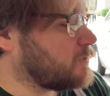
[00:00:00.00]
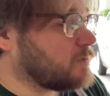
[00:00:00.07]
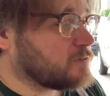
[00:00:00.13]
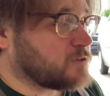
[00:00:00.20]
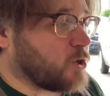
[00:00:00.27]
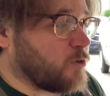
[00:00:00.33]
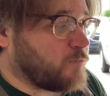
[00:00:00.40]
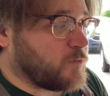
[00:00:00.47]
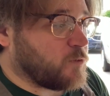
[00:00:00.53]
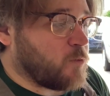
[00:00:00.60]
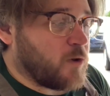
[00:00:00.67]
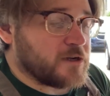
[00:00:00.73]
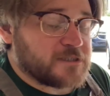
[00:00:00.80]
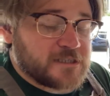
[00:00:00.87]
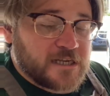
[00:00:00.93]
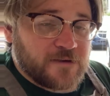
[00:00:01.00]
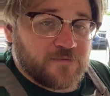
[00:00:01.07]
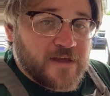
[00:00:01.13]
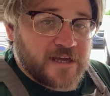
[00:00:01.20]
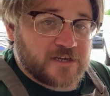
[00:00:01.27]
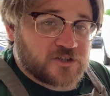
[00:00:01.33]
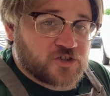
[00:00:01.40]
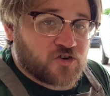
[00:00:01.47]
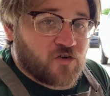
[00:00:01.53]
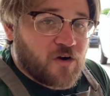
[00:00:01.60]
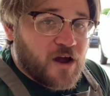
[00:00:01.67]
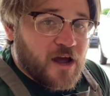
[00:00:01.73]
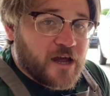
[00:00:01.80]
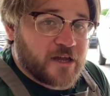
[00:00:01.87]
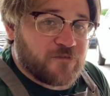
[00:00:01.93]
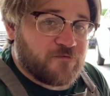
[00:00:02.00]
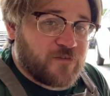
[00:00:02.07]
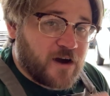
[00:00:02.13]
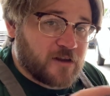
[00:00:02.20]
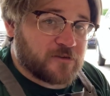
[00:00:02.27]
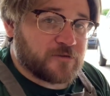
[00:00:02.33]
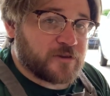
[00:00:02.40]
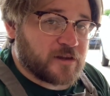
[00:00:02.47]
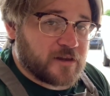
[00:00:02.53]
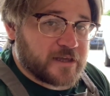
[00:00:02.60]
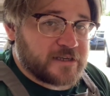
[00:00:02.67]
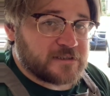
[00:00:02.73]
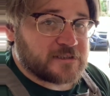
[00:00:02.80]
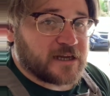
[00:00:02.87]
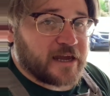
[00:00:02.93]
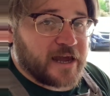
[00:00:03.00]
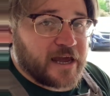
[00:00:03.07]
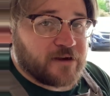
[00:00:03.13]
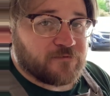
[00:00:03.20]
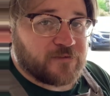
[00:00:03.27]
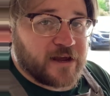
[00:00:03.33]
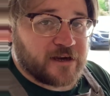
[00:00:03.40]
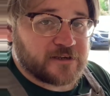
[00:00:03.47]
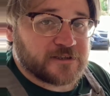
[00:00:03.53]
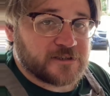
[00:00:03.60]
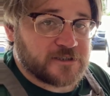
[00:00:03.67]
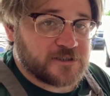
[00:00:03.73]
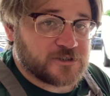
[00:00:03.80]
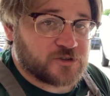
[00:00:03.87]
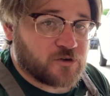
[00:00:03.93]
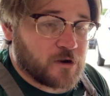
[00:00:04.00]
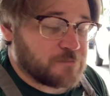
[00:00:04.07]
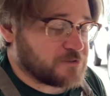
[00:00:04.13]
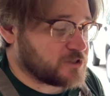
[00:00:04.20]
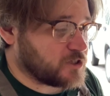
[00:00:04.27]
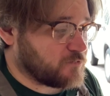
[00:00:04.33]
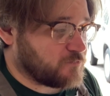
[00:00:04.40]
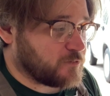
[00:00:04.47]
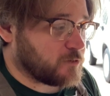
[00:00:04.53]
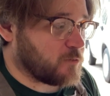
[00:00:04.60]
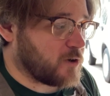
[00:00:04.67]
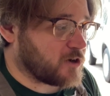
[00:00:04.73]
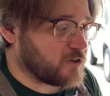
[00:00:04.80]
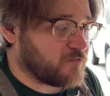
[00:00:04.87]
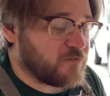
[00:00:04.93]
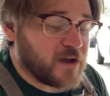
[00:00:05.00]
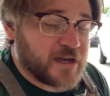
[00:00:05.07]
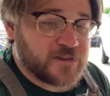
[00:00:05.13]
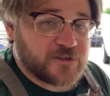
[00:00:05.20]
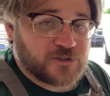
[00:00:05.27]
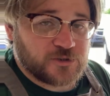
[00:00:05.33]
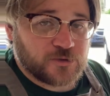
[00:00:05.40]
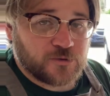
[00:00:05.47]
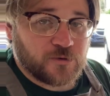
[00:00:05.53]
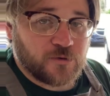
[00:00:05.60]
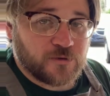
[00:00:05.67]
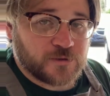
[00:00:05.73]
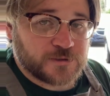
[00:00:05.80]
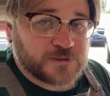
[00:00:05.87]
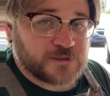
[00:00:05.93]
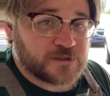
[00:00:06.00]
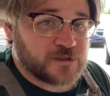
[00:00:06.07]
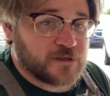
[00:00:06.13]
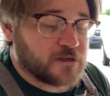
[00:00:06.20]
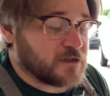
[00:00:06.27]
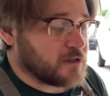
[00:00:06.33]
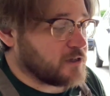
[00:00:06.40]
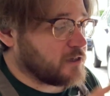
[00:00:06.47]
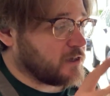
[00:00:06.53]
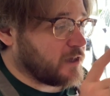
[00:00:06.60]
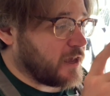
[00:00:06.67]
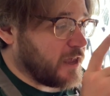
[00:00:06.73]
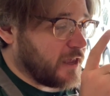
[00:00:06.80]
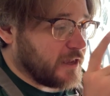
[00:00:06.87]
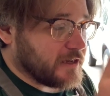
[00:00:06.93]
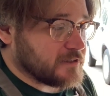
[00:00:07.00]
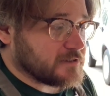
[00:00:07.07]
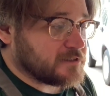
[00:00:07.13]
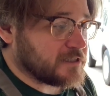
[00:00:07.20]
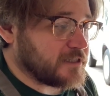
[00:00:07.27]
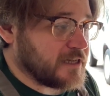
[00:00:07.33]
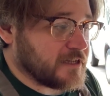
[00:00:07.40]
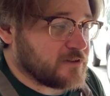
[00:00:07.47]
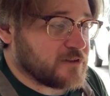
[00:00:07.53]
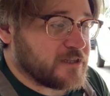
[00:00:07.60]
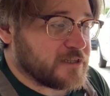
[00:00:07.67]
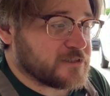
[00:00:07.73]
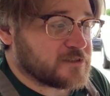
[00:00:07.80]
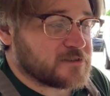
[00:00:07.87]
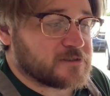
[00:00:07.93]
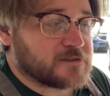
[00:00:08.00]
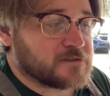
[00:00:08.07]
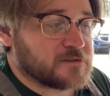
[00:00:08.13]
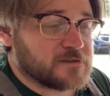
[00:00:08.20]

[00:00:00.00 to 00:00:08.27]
So if you want to give that a try, follow the links I have down in the description for where to find the tools and to get this